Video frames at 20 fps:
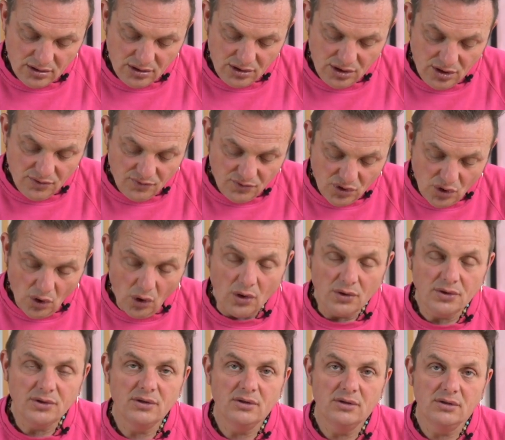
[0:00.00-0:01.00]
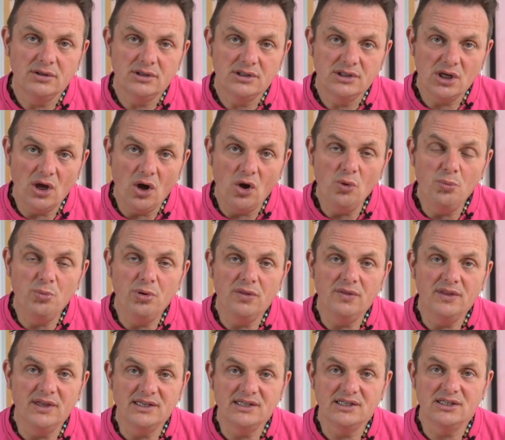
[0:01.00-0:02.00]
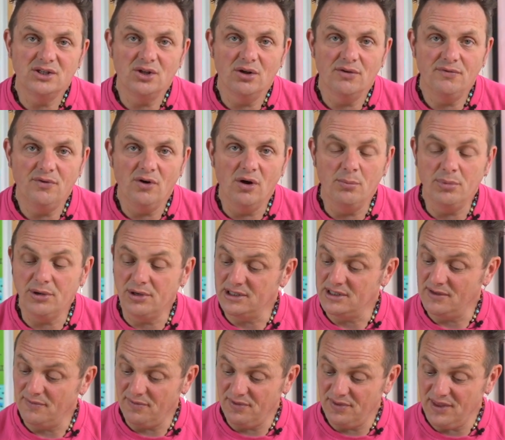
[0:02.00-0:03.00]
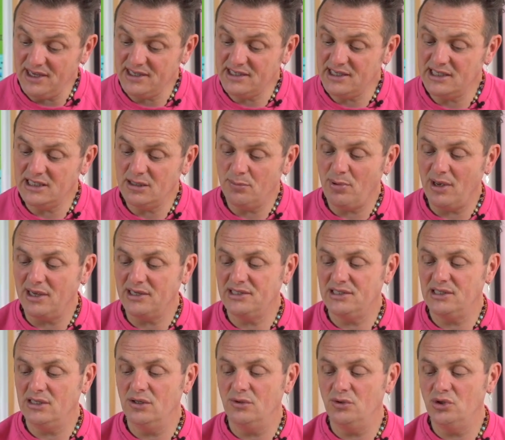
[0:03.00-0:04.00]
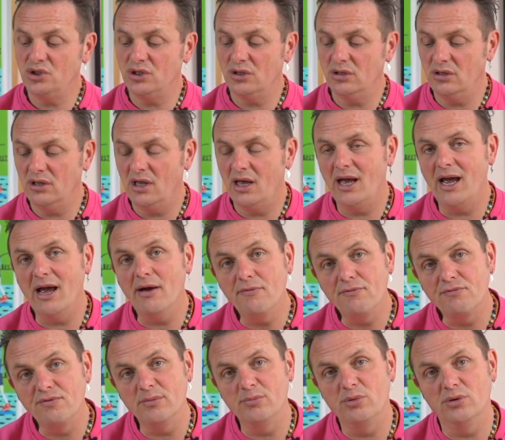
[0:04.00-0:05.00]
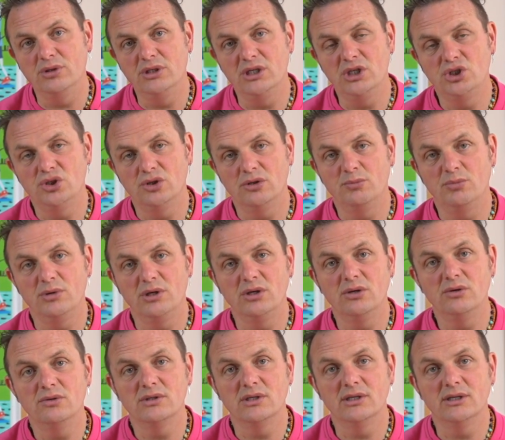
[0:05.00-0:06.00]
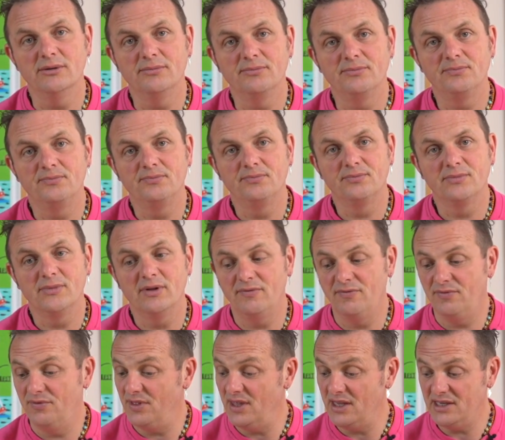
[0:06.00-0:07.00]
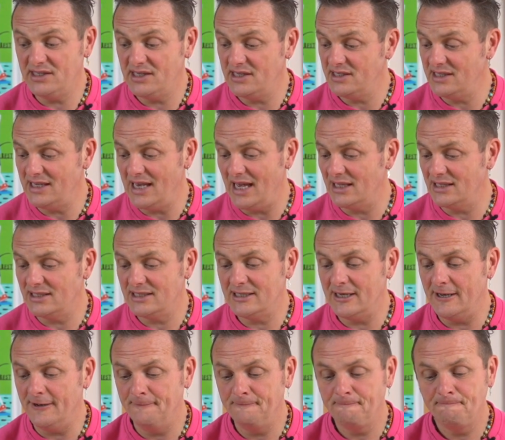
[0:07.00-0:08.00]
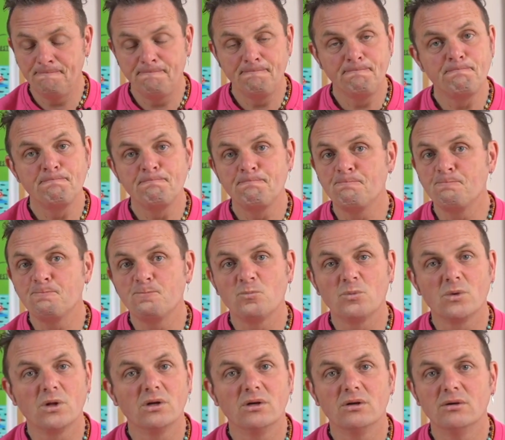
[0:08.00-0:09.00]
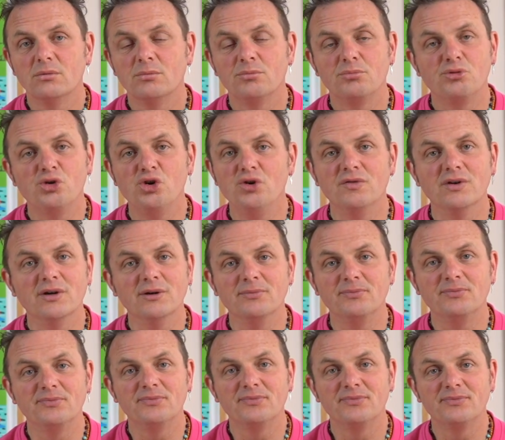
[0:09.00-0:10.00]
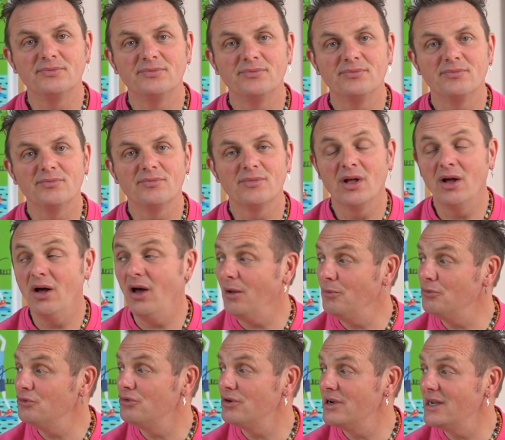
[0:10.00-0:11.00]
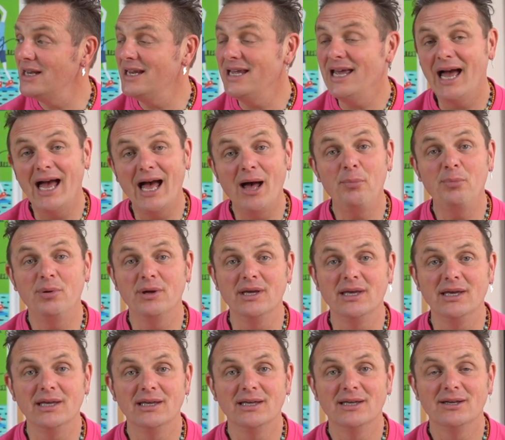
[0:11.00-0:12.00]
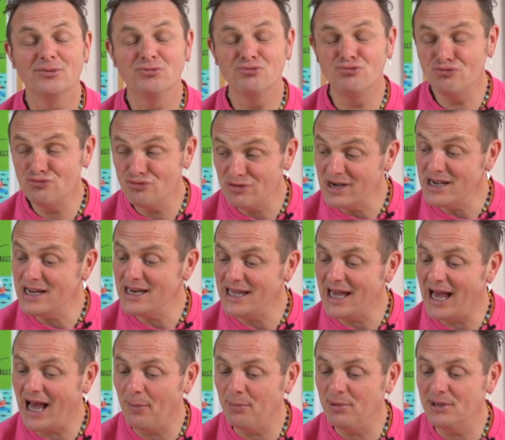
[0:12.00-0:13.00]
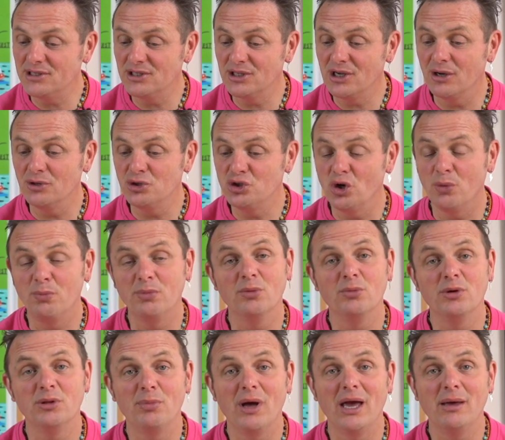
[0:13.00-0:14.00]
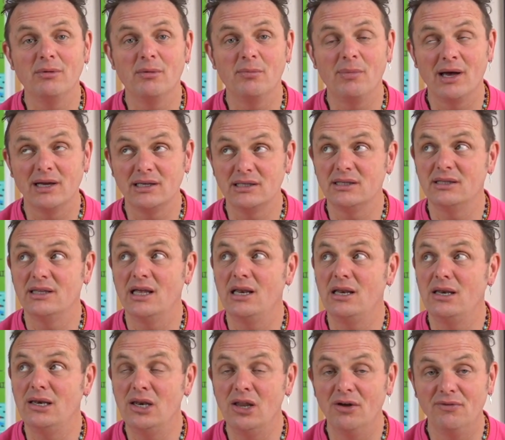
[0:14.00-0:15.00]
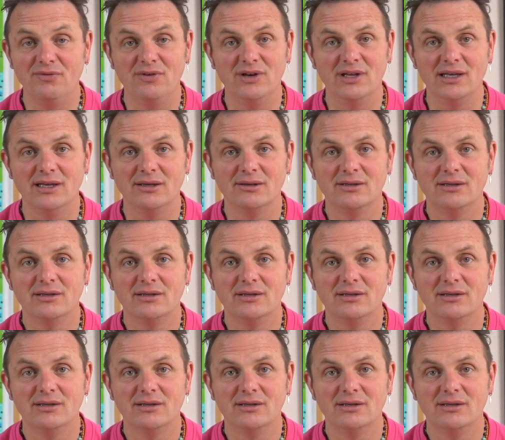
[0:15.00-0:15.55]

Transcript: You've got to open this stuff up, because if this is the best solution, everybody should be using it. If this is the answer, prove it. I'm really happy to go shopping with paper bags. They're lovely.